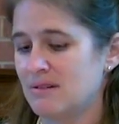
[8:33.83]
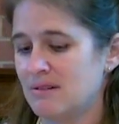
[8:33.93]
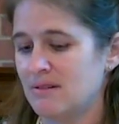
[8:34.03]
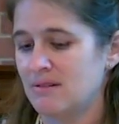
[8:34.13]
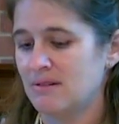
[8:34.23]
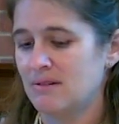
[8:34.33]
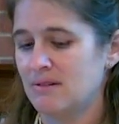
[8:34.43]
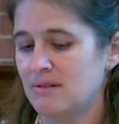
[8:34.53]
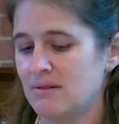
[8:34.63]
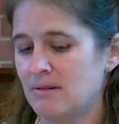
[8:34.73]

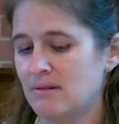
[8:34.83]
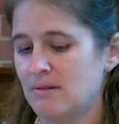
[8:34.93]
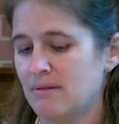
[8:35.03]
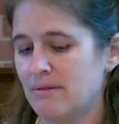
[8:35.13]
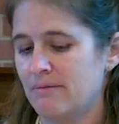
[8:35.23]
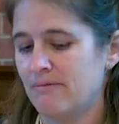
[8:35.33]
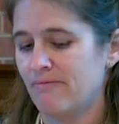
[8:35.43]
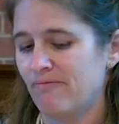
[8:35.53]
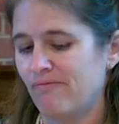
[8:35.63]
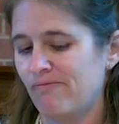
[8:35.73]

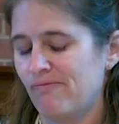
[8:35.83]
(silence)